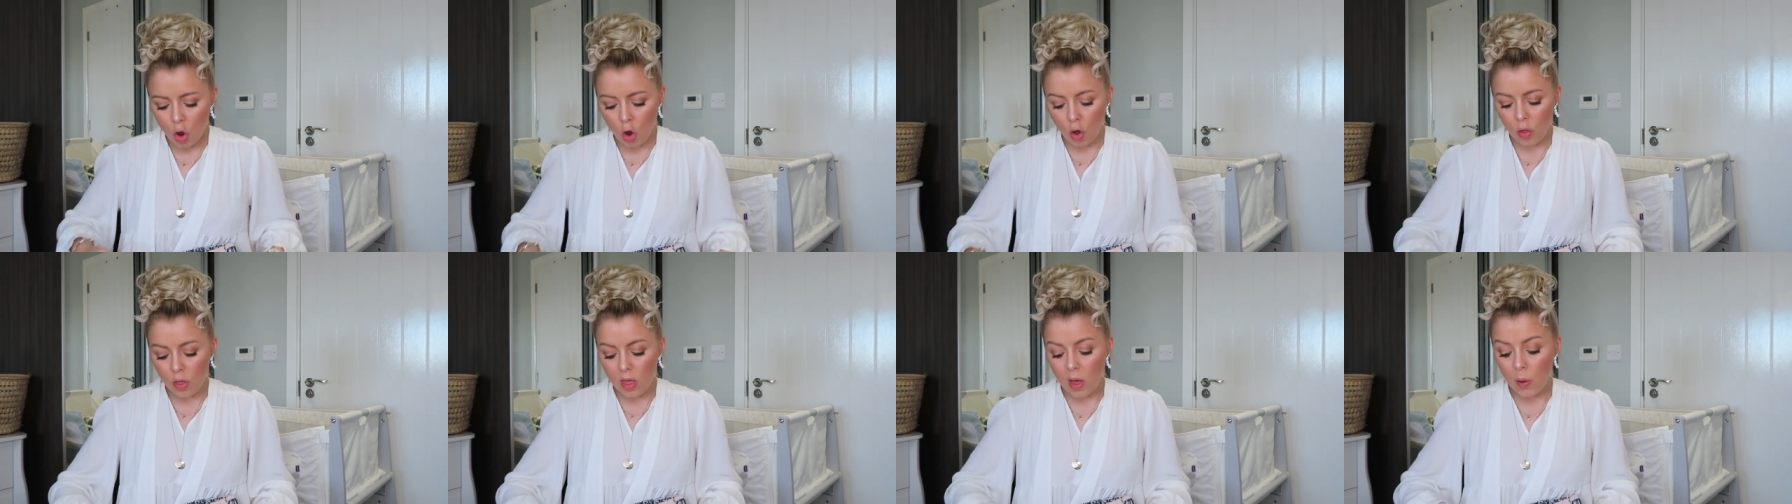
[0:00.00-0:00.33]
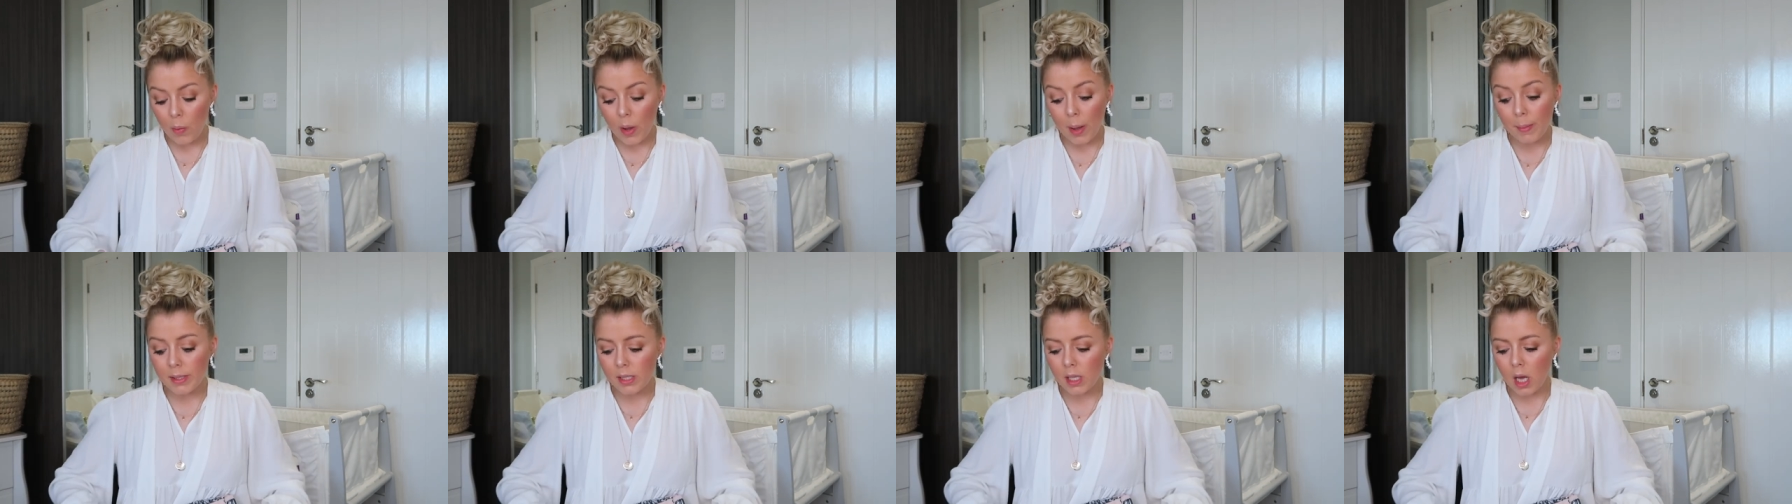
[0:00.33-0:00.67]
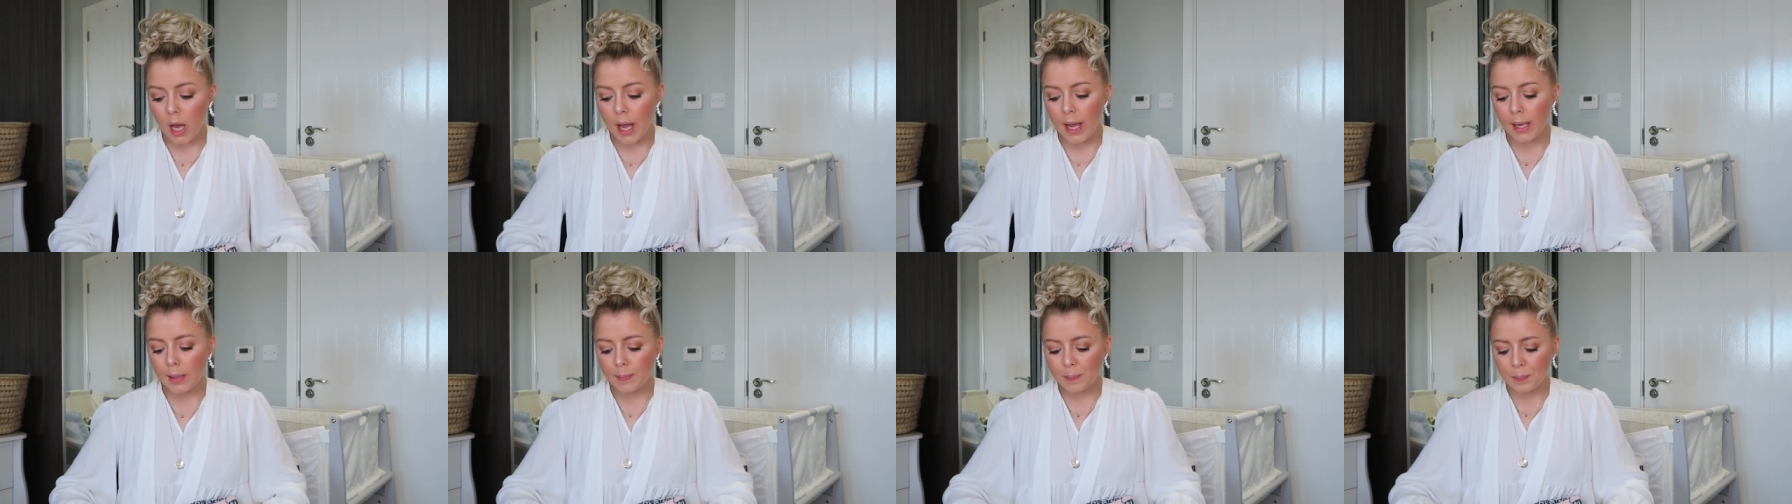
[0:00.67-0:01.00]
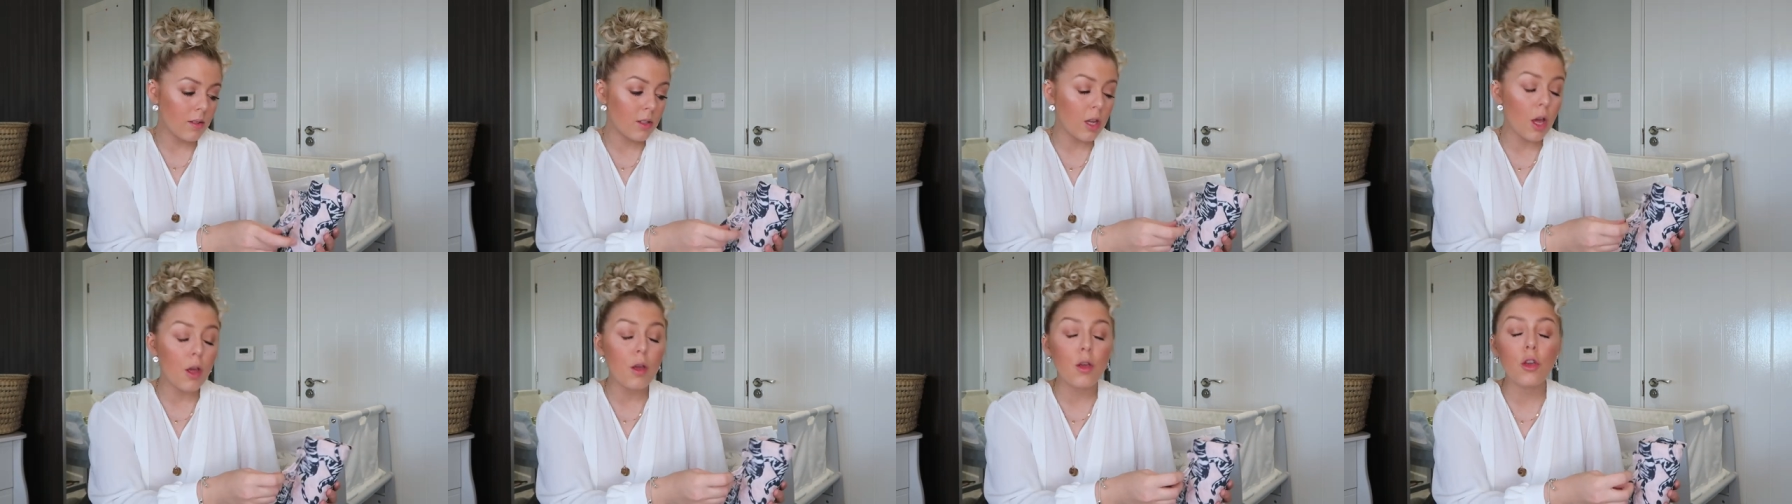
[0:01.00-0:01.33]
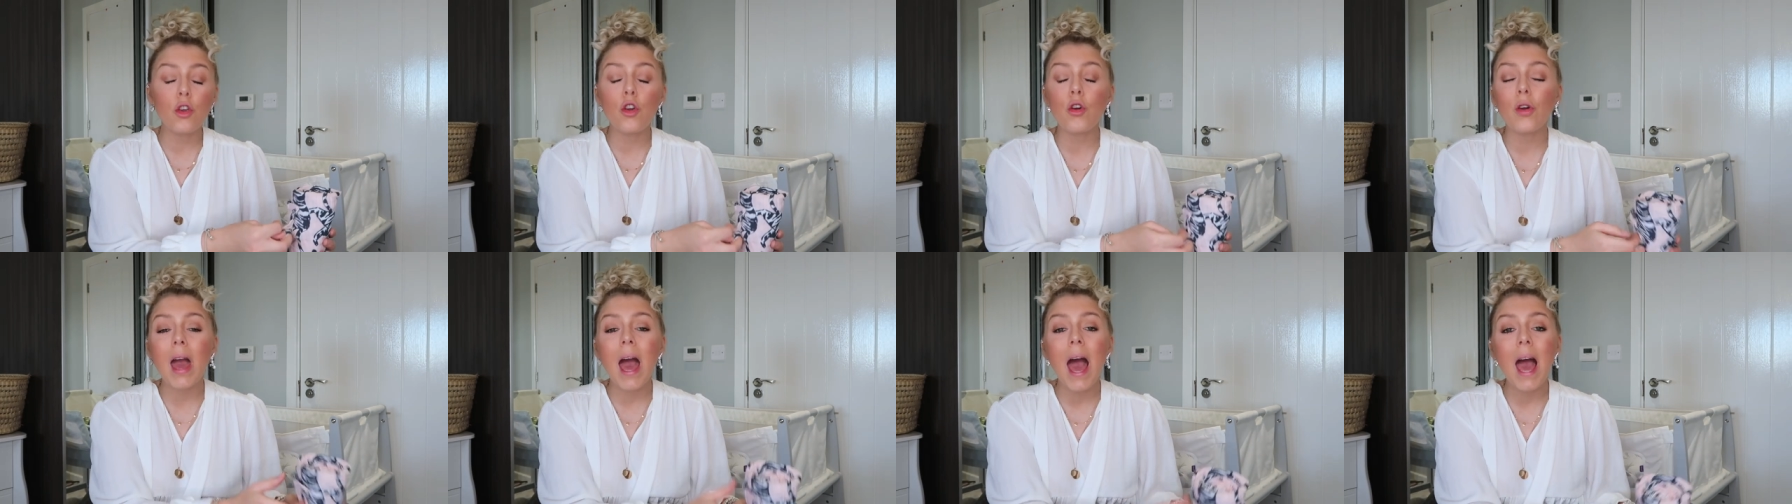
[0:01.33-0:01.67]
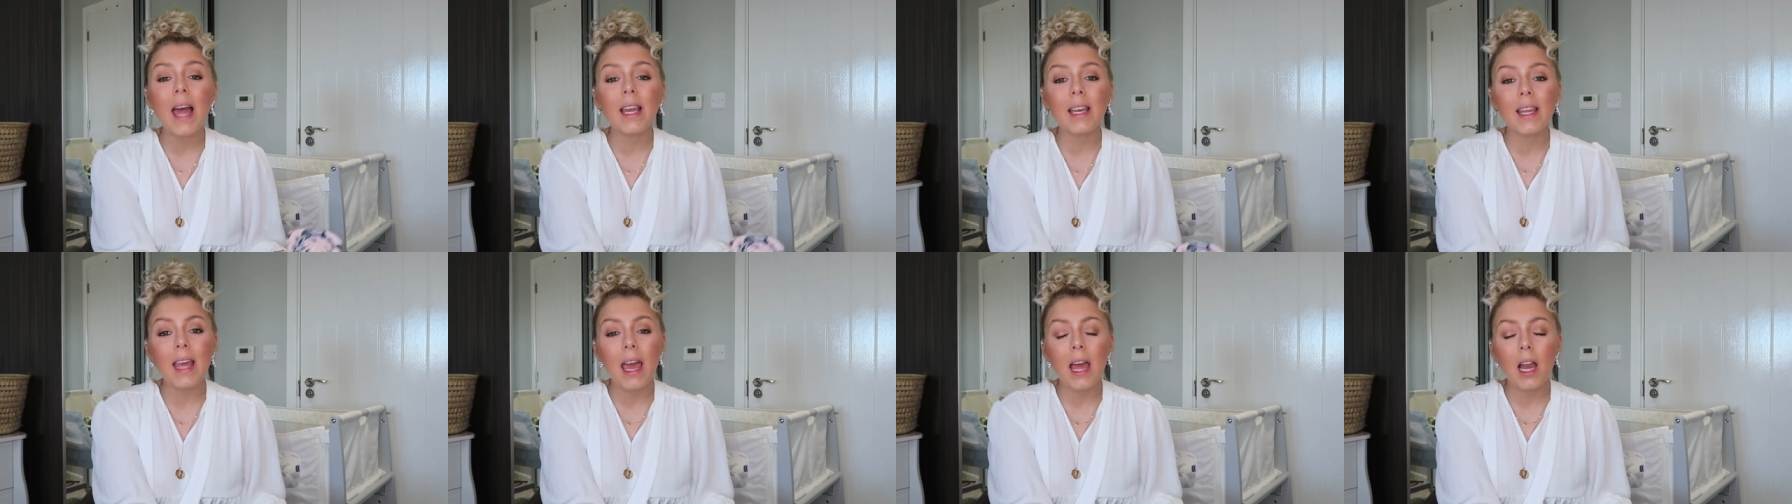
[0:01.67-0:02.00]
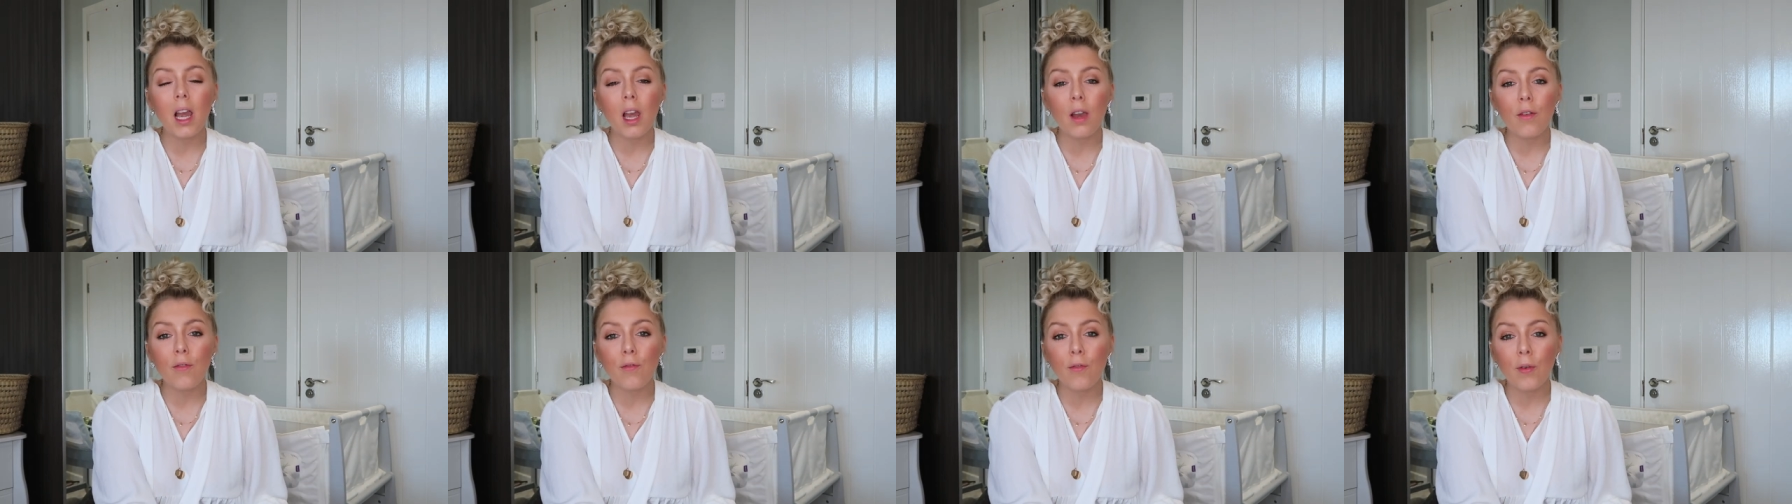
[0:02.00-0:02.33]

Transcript: on their website. So you can get